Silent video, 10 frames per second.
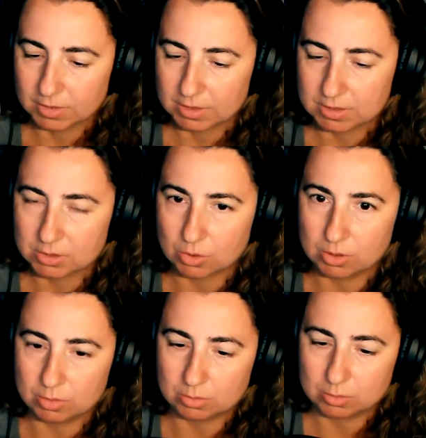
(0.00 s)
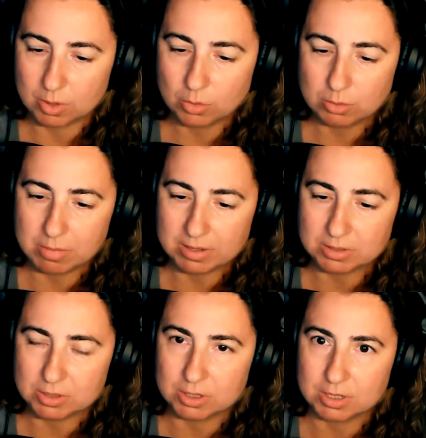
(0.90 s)
So The
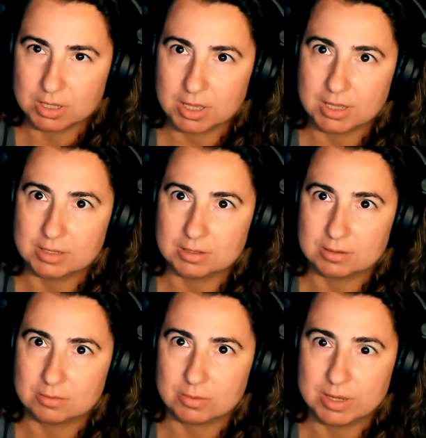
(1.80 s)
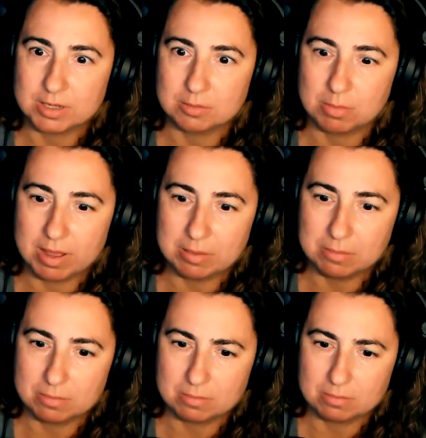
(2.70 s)
Roadmender is written by
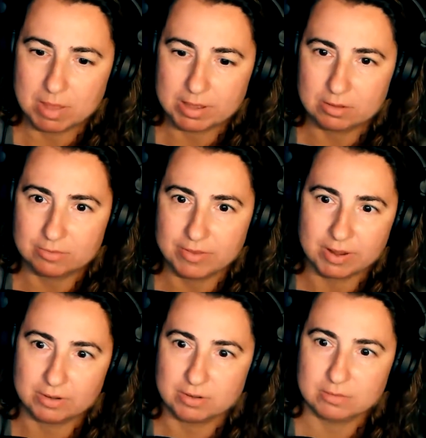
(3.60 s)
Michael Fairless?